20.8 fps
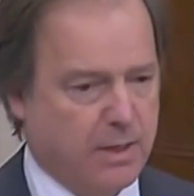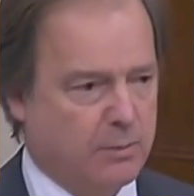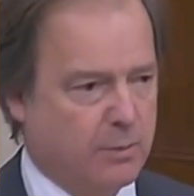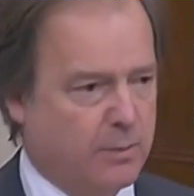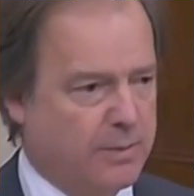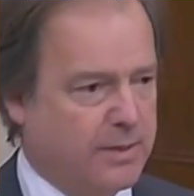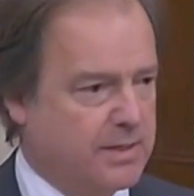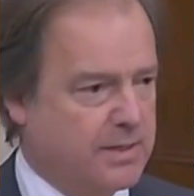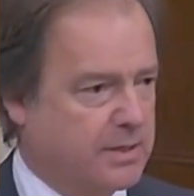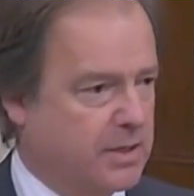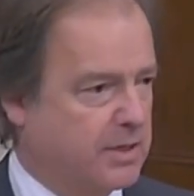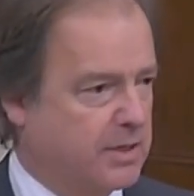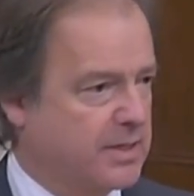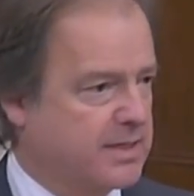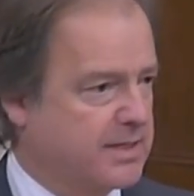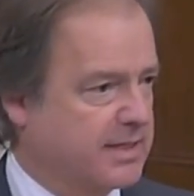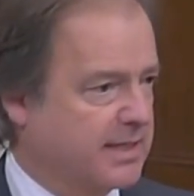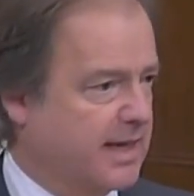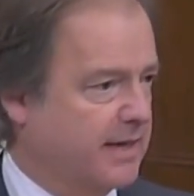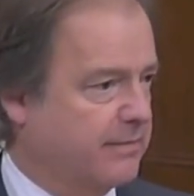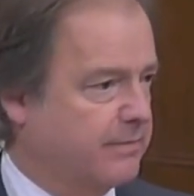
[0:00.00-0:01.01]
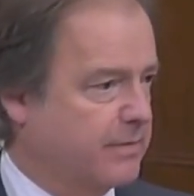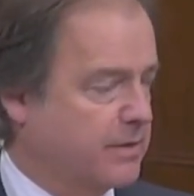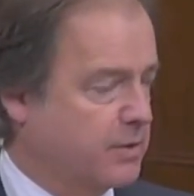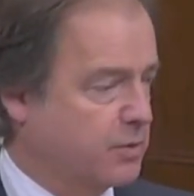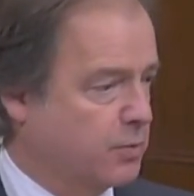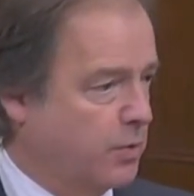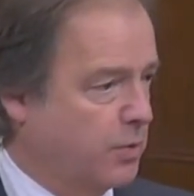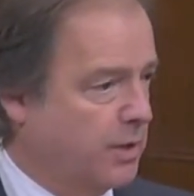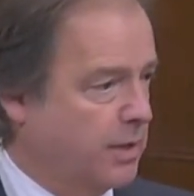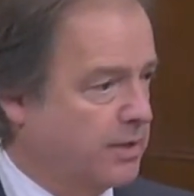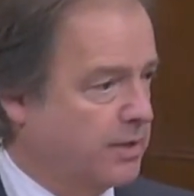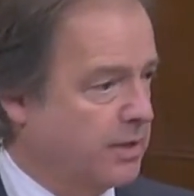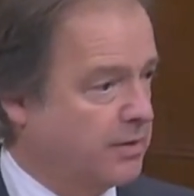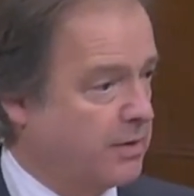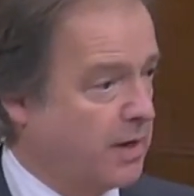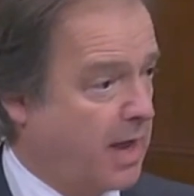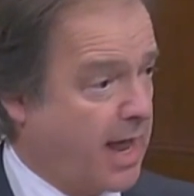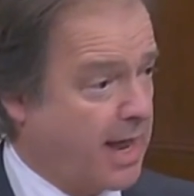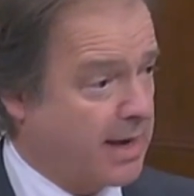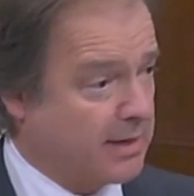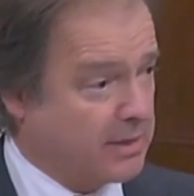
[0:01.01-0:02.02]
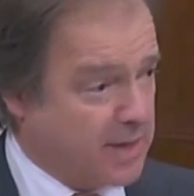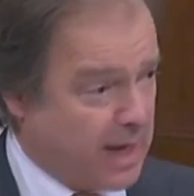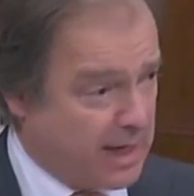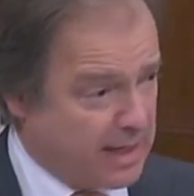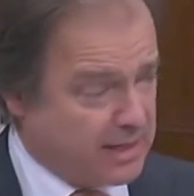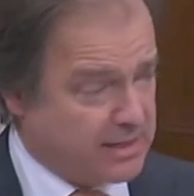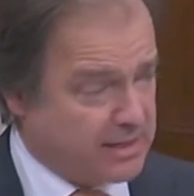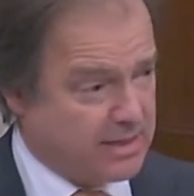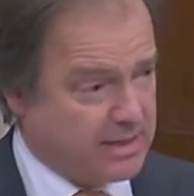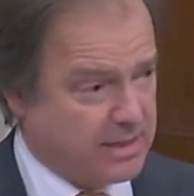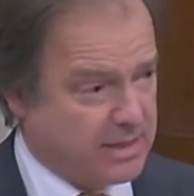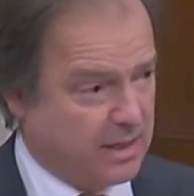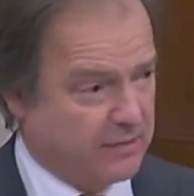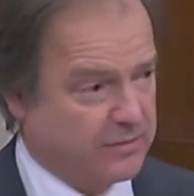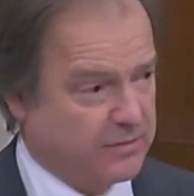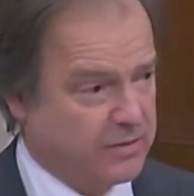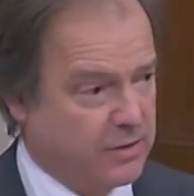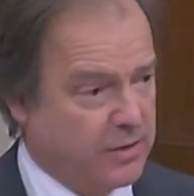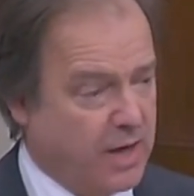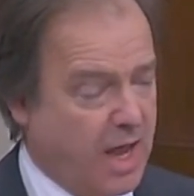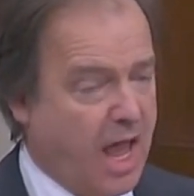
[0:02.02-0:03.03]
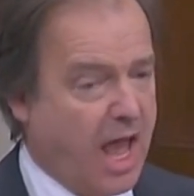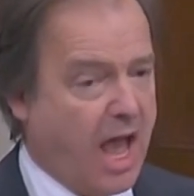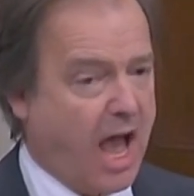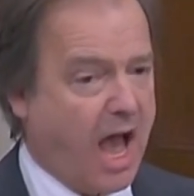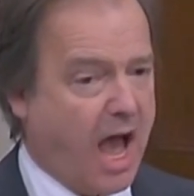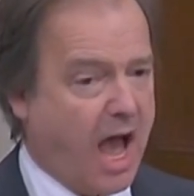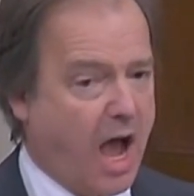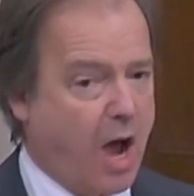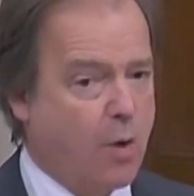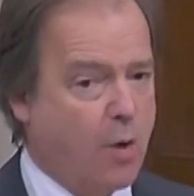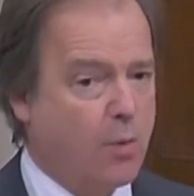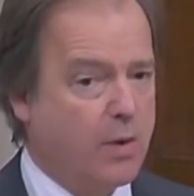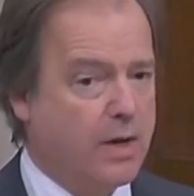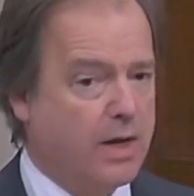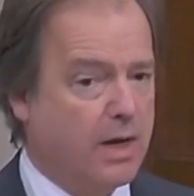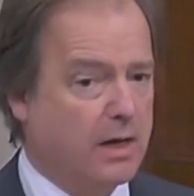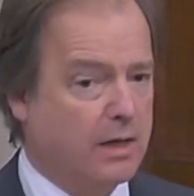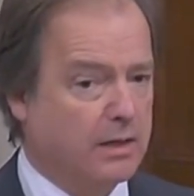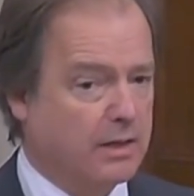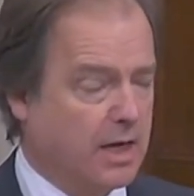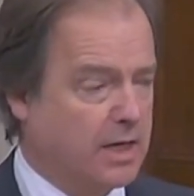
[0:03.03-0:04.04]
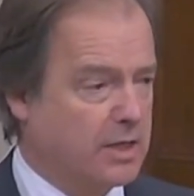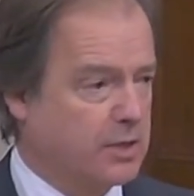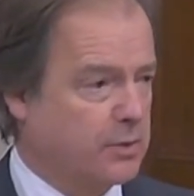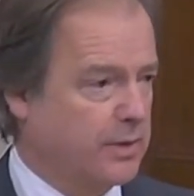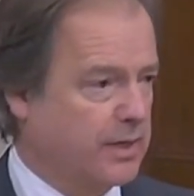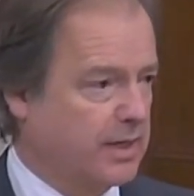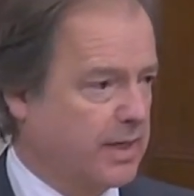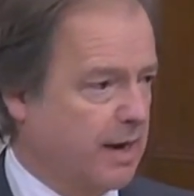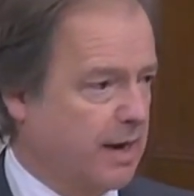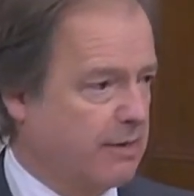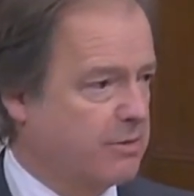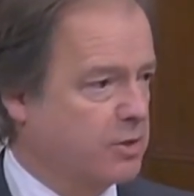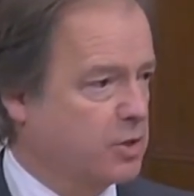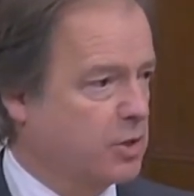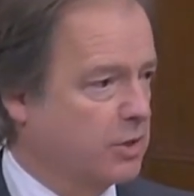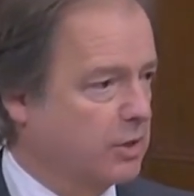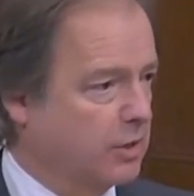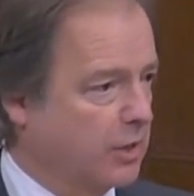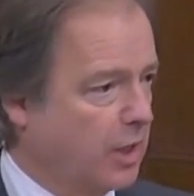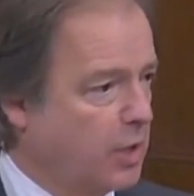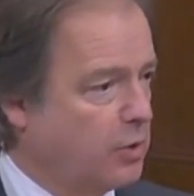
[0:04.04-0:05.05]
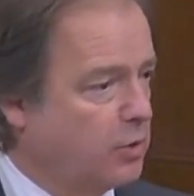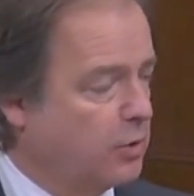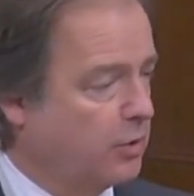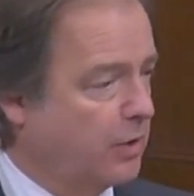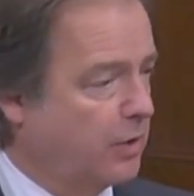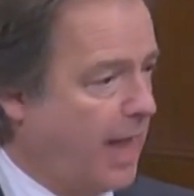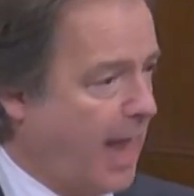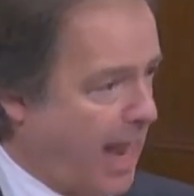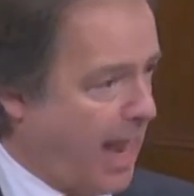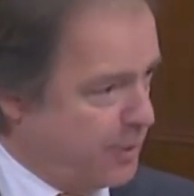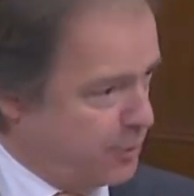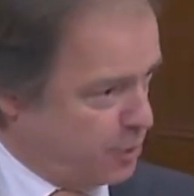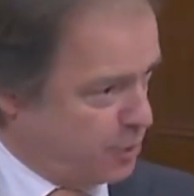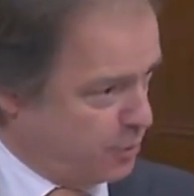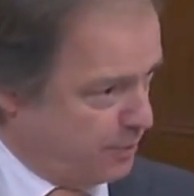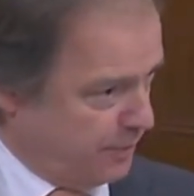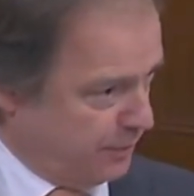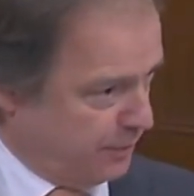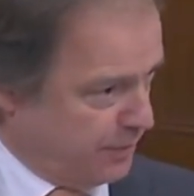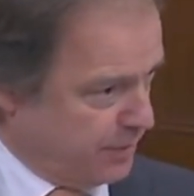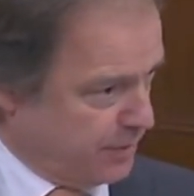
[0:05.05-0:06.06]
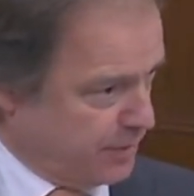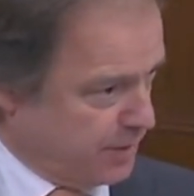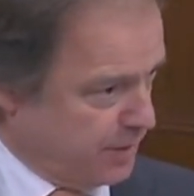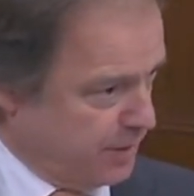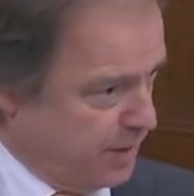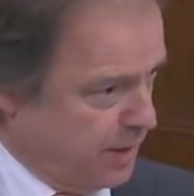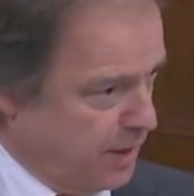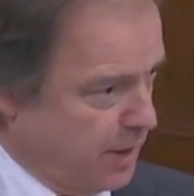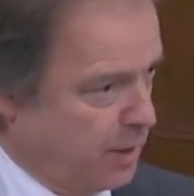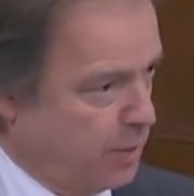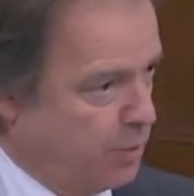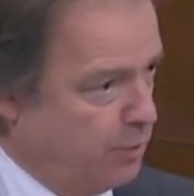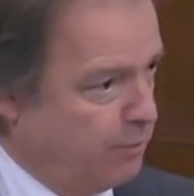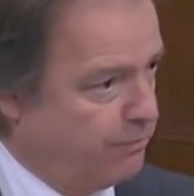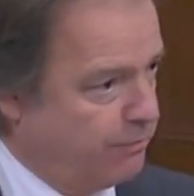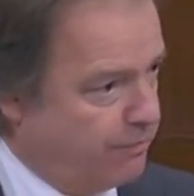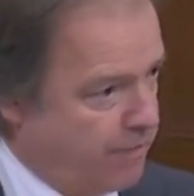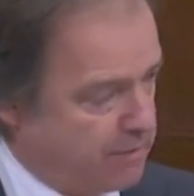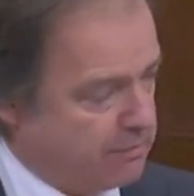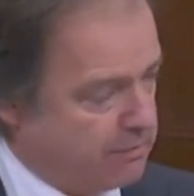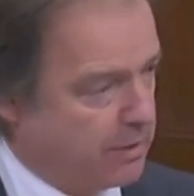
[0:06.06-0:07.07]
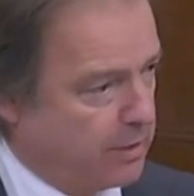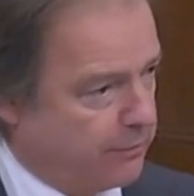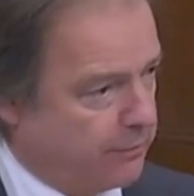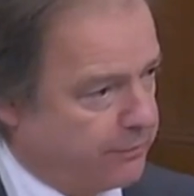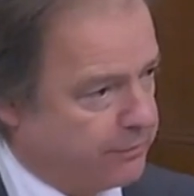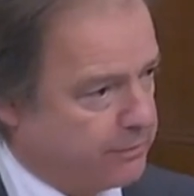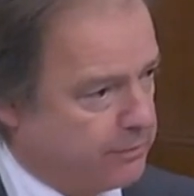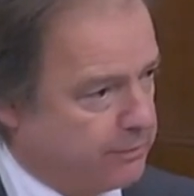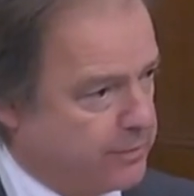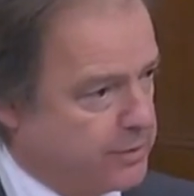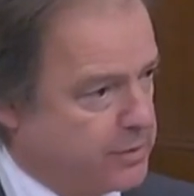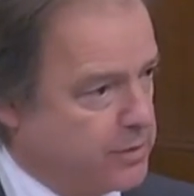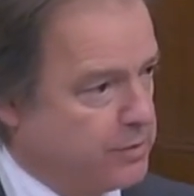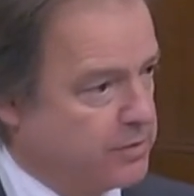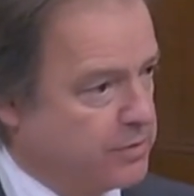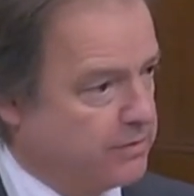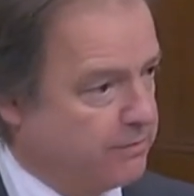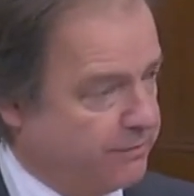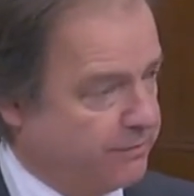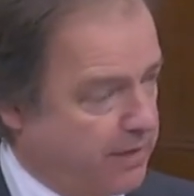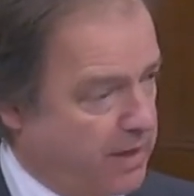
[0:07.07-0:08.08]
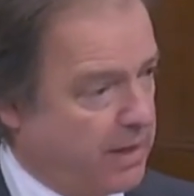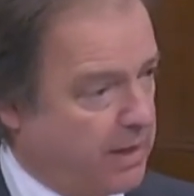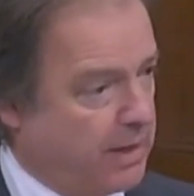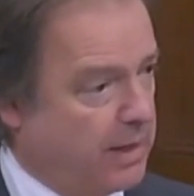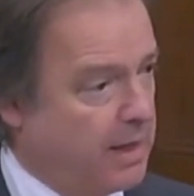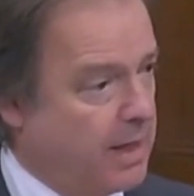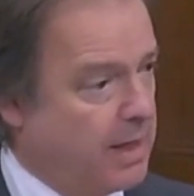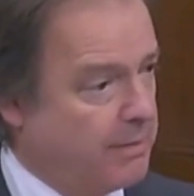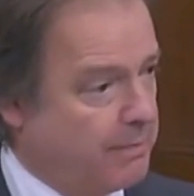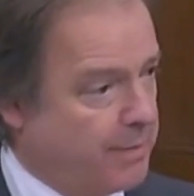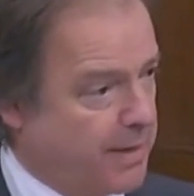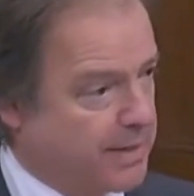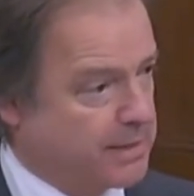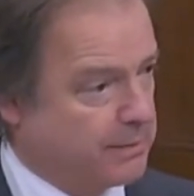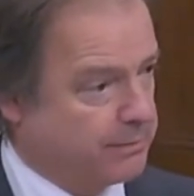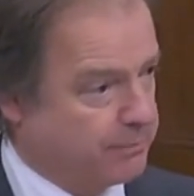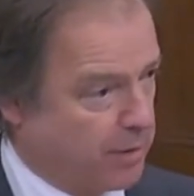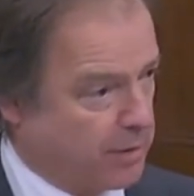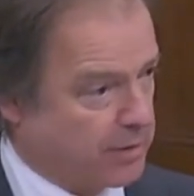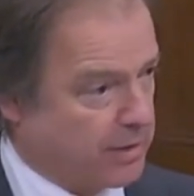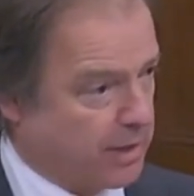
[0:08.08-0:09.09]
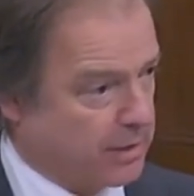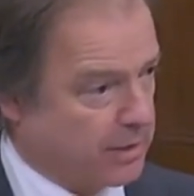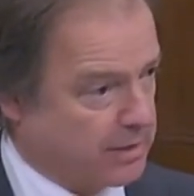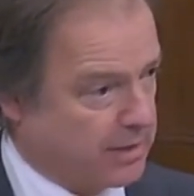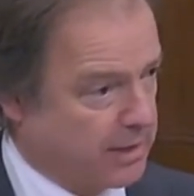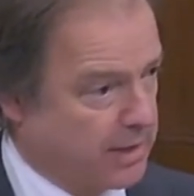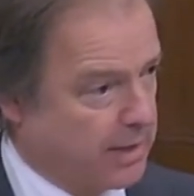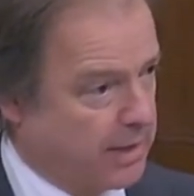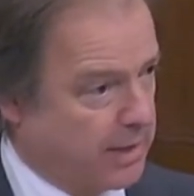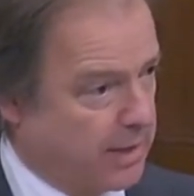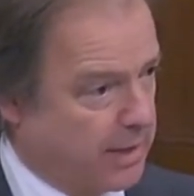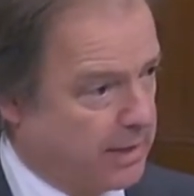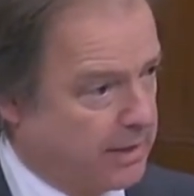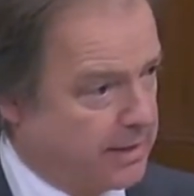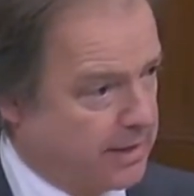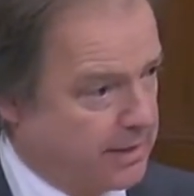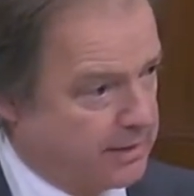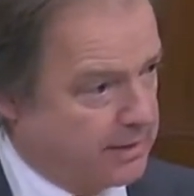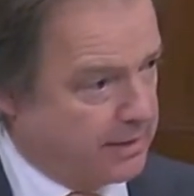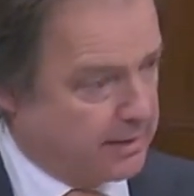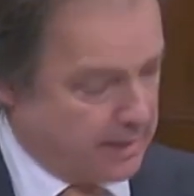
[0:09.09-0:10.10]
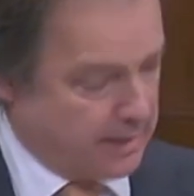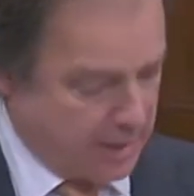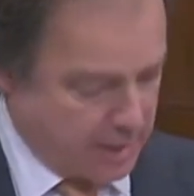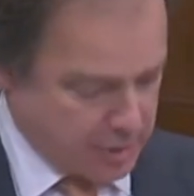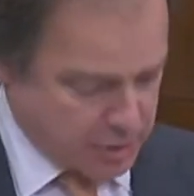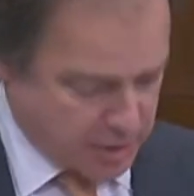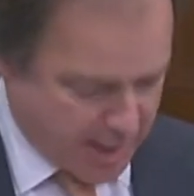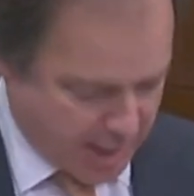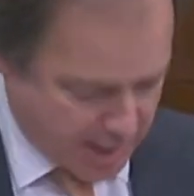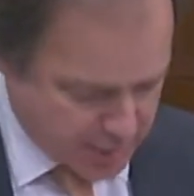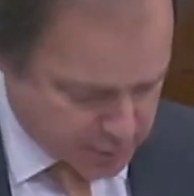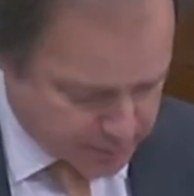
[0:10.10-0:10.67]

will be as good as the government's word and tell us this afternoon how we are going to encourage local house builders who very often produce a far better product than the larger house